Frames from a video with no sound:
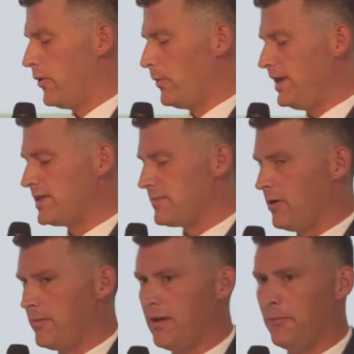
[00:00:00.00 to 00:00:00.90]
the weed
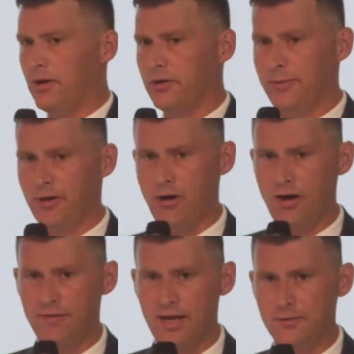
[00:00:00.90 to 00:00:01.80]
experiment, we all know about
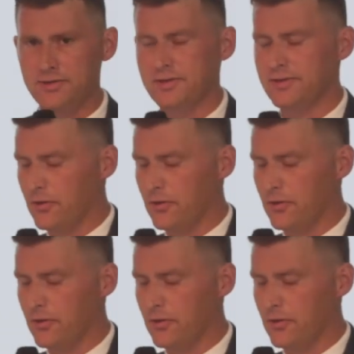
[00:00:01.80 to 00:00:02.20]
coffee houses